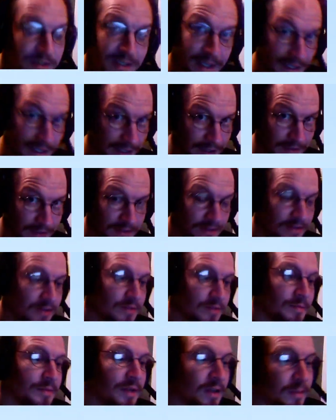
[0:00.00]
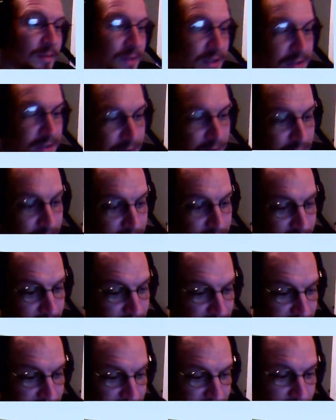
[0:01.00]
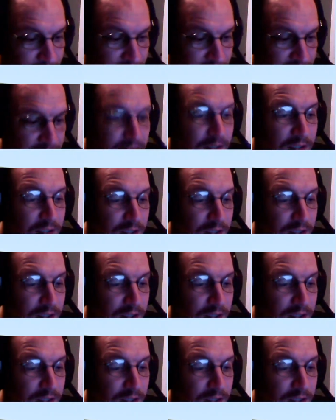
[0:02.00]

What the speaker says: check it out in the description below. My Sodor Snippets series.